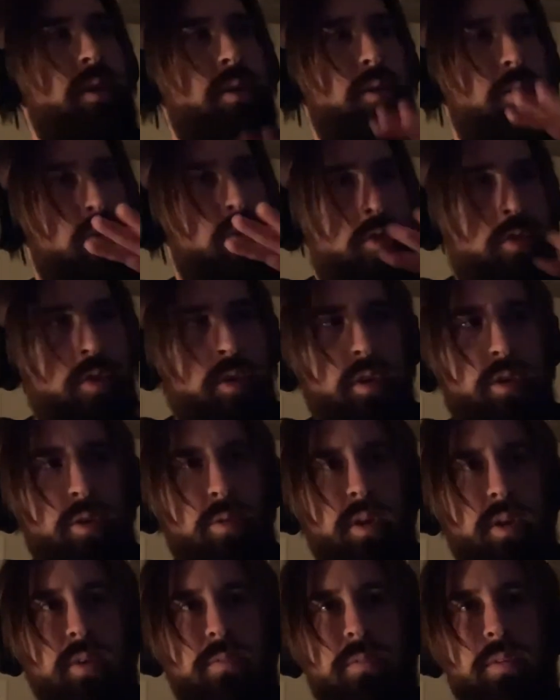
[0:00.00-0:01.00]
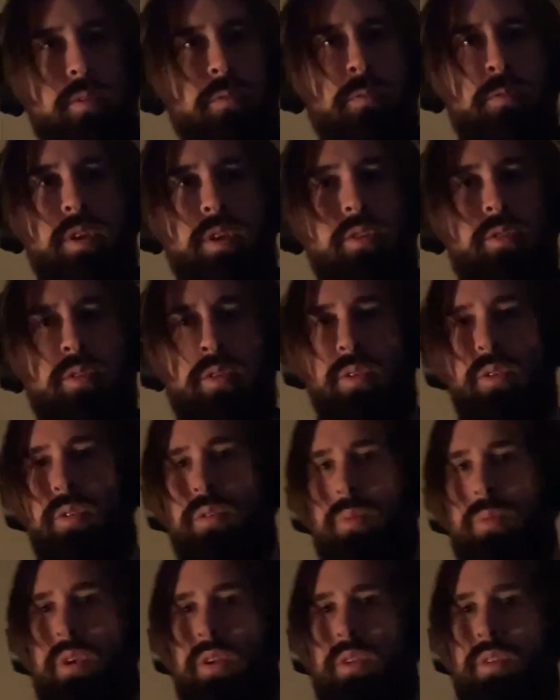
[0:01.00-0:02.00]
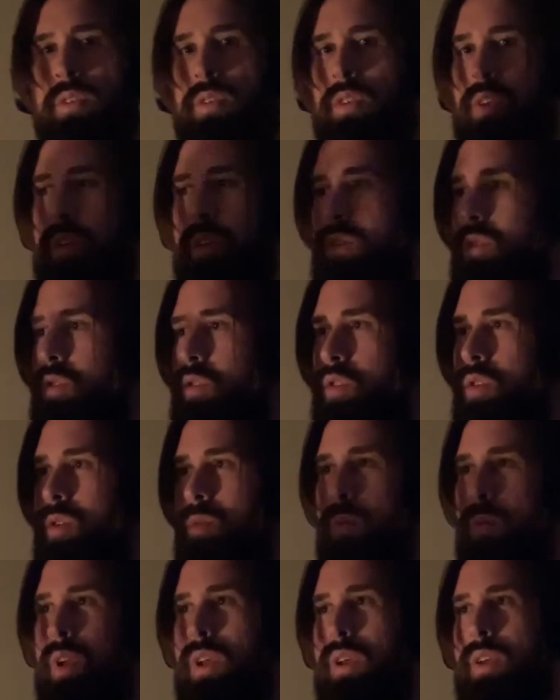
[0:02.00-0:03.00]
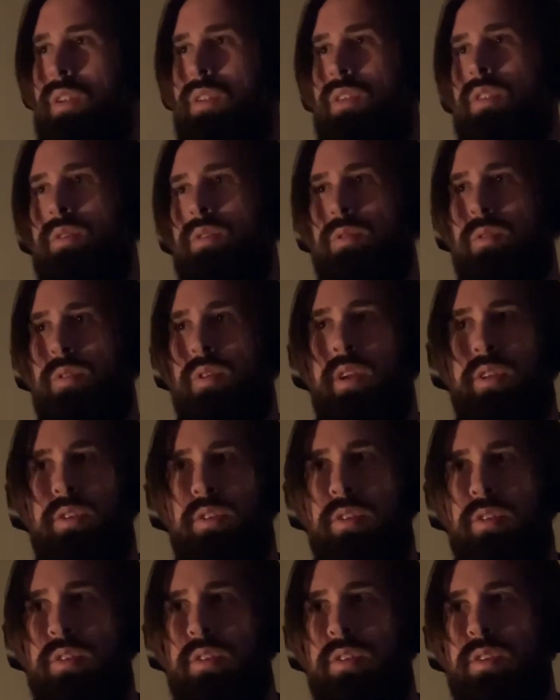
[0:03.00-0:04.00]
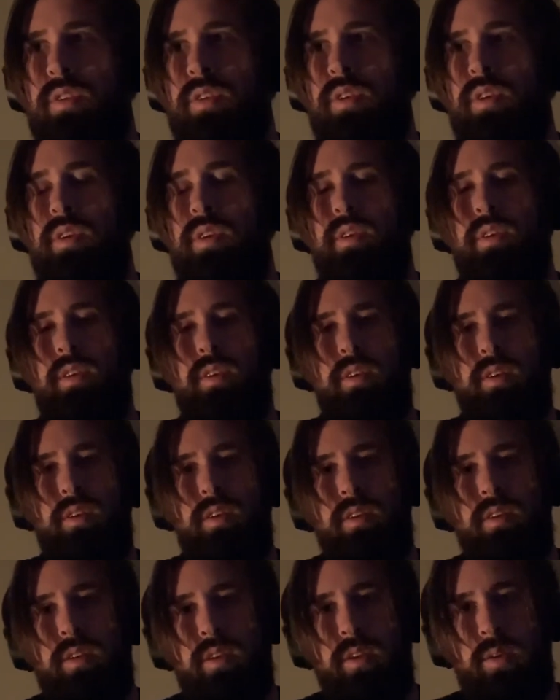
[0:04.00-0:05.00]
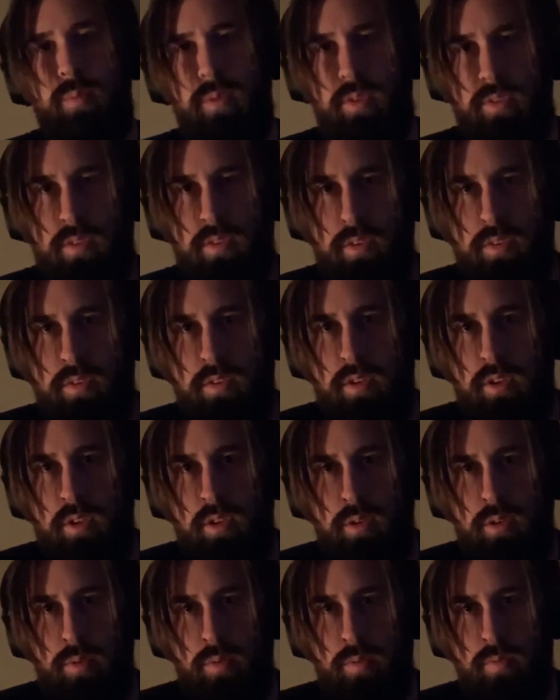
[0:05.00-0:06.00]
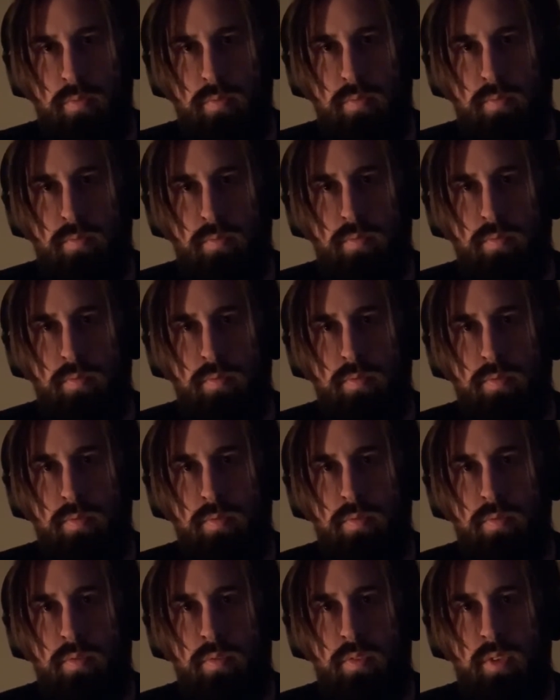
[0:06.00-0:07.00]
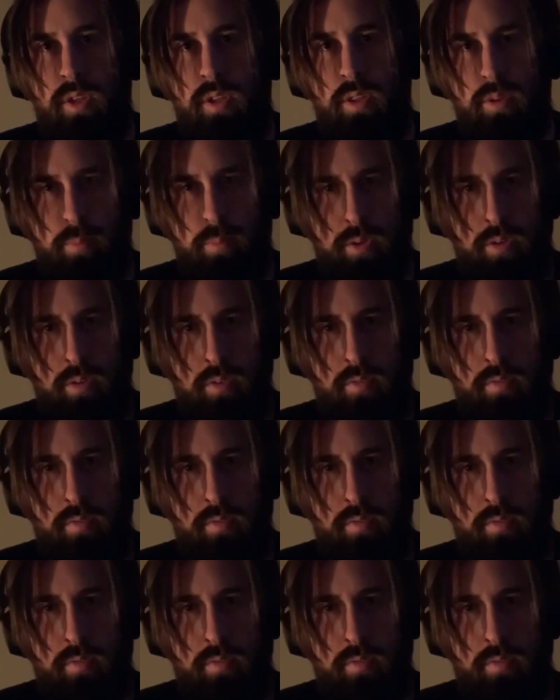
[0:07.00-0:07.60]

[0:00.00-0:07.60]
geographic features. We can see terrain differentials, and we still see you in the middle,